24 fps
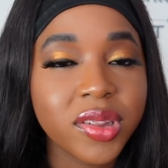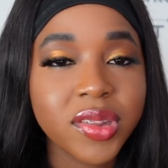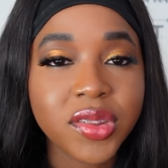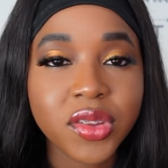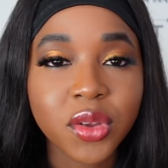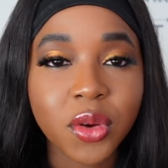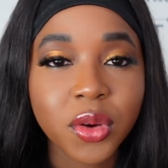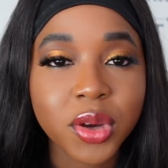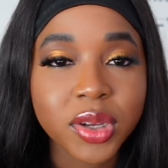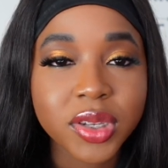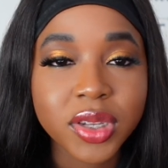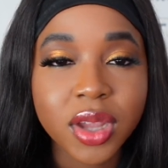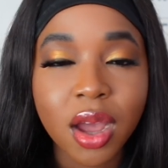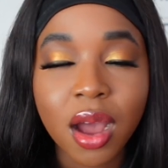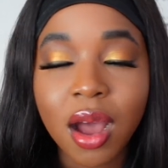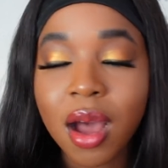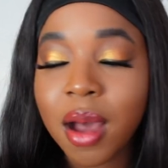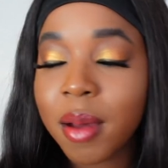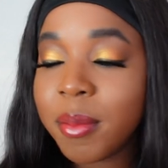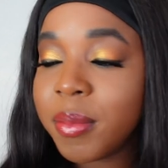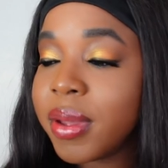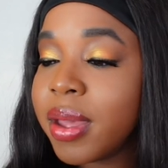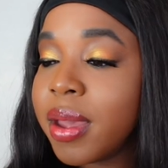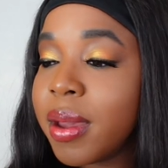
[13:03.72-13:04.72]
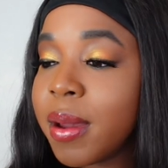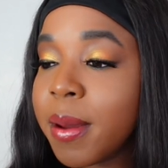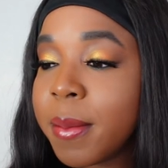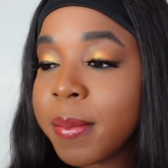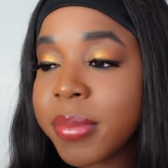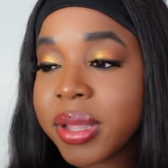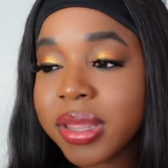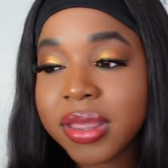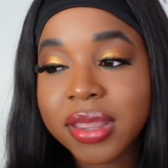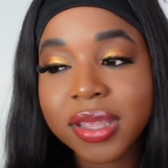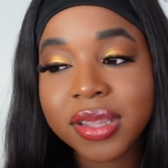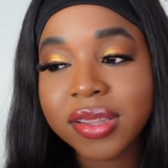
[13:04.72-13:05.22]
stocked up.
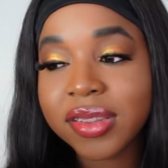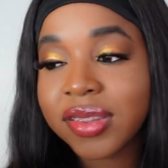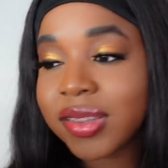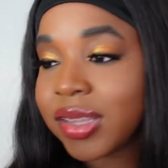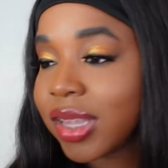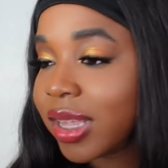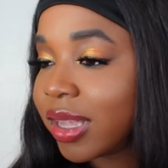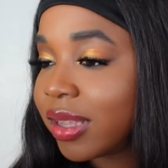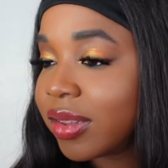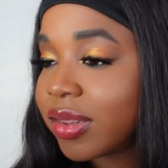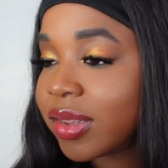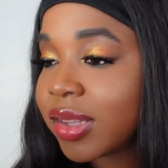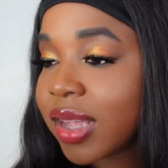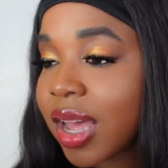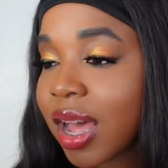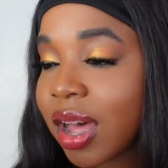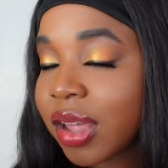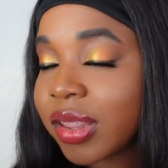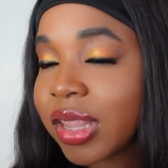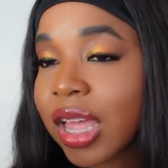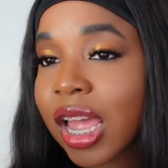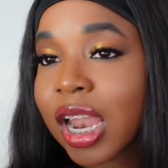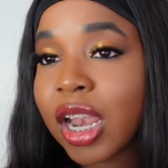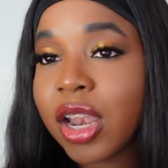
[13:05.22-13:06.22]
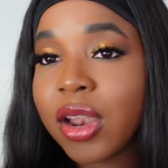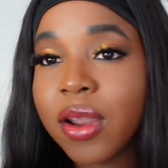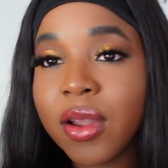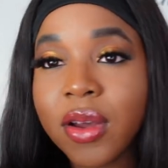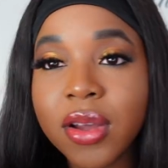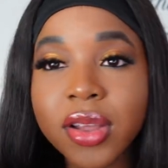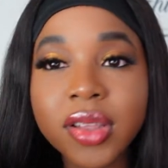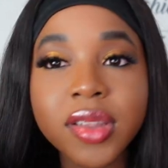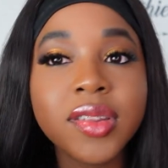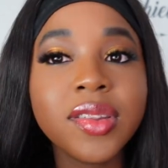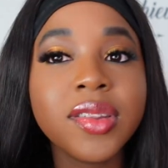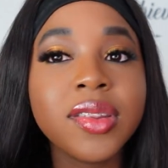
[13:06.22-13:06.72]
But this is how that
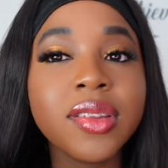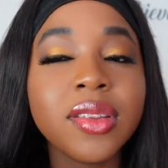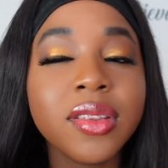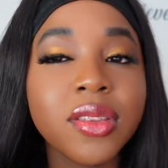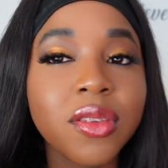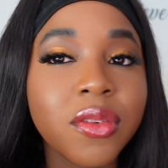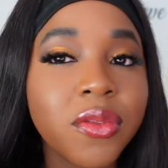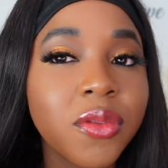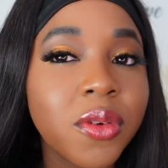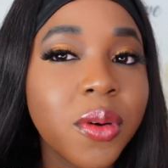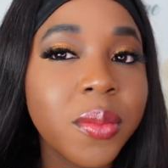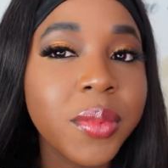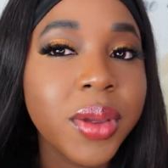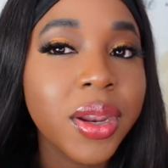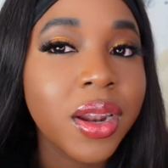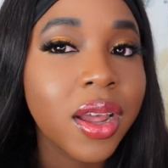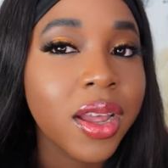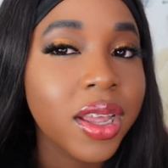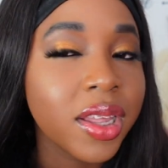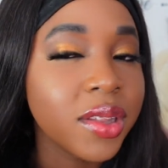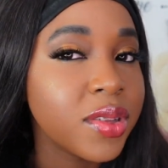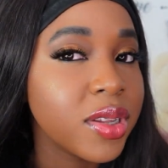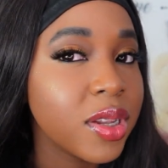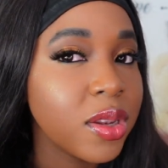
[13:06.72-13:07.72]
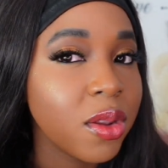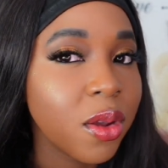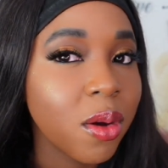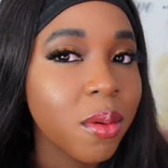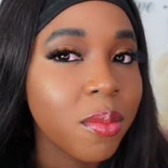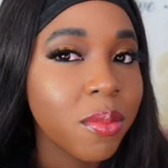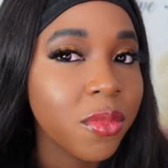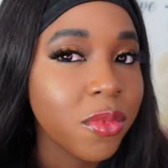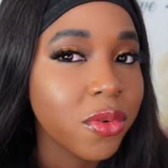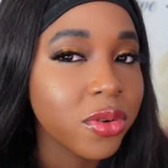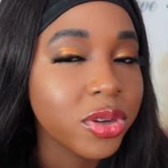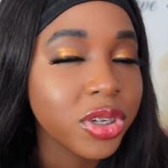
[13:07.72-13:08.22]
looks. The formula is a lot
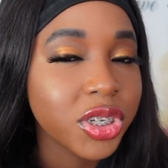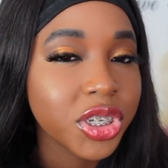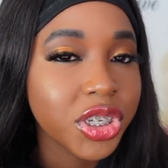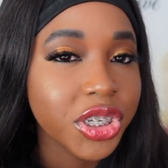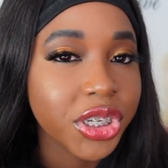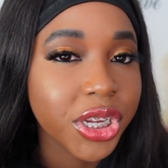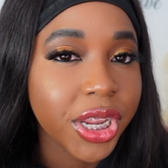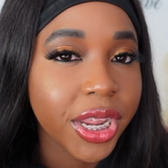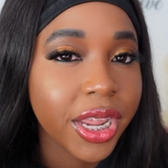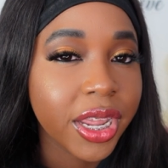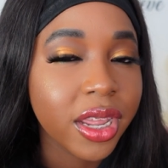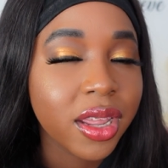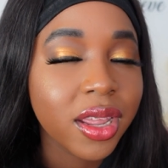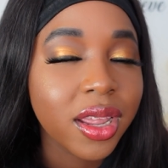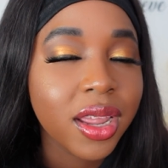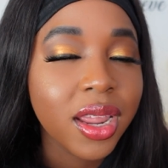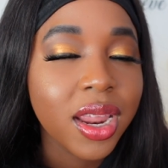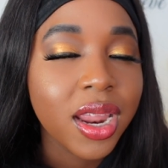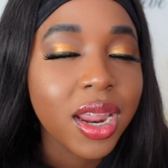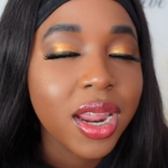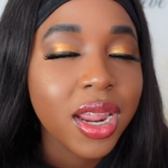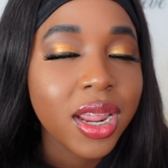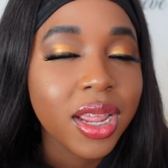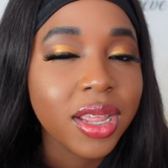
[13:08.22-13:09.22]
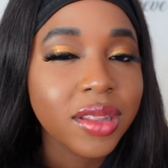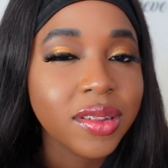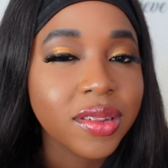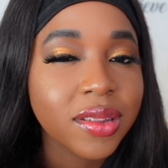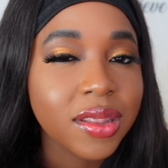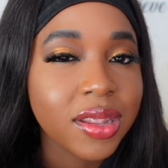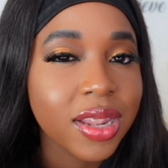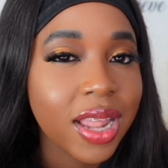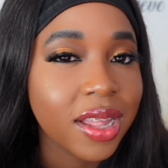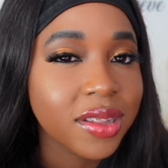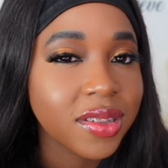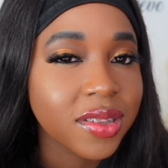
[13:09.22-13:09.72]
more sheer. It's
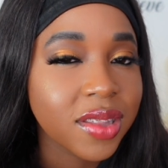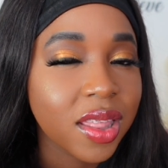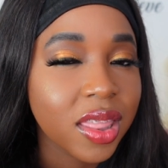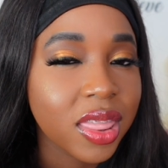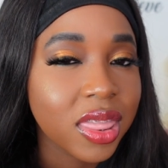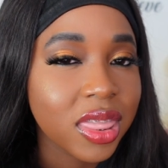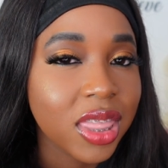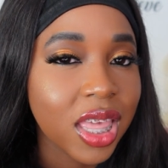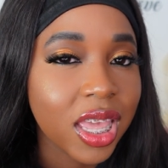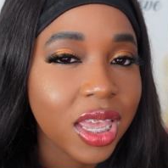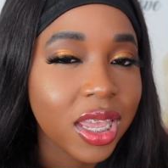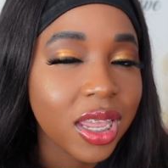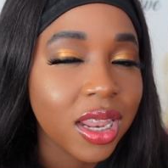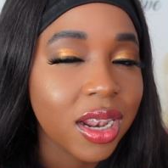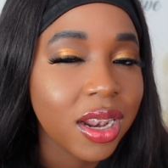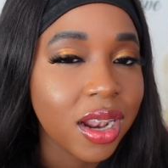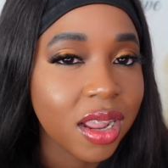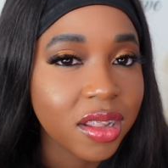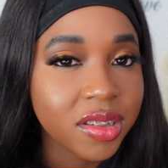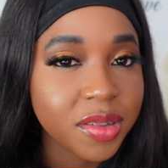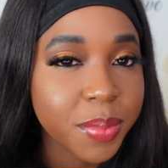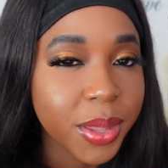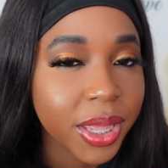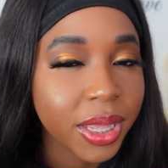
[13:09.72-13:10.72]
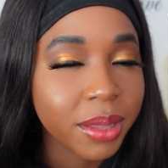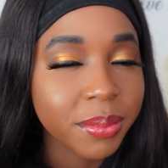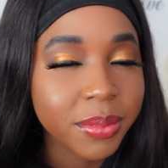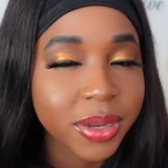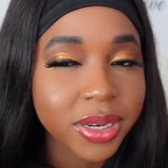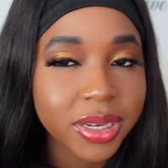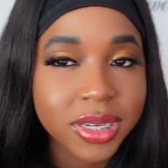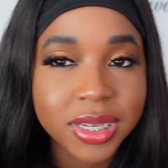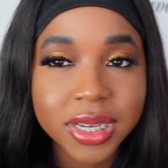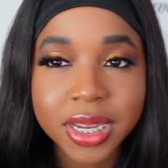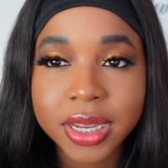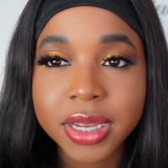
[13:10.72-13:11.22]
less thick, less
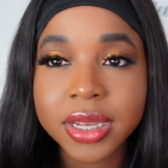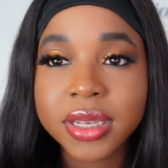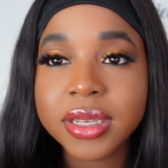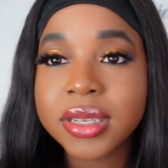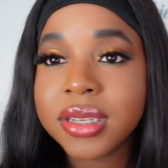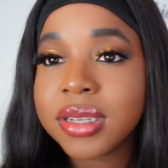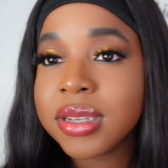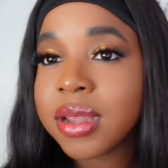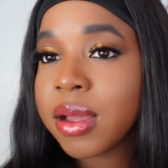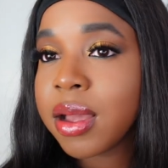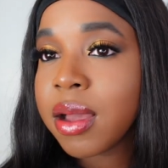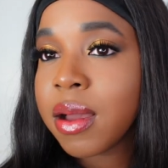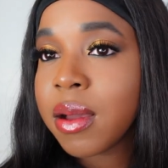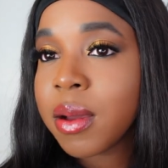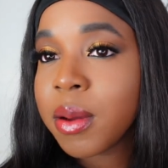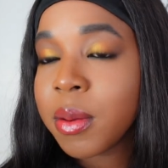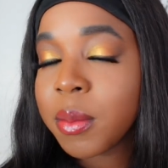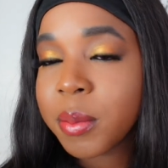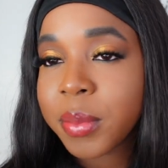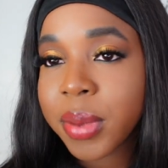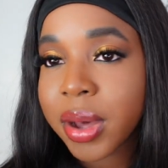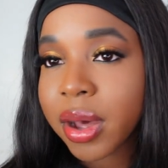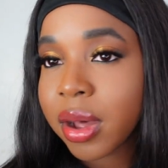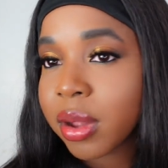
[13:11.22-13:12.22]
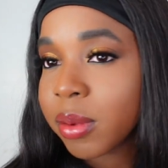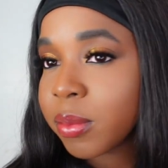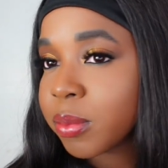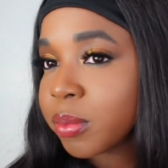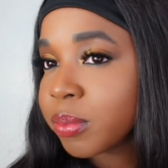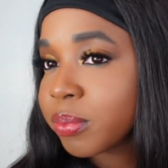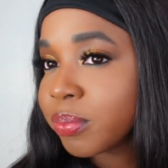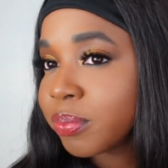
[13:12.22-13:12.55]
pigmented. But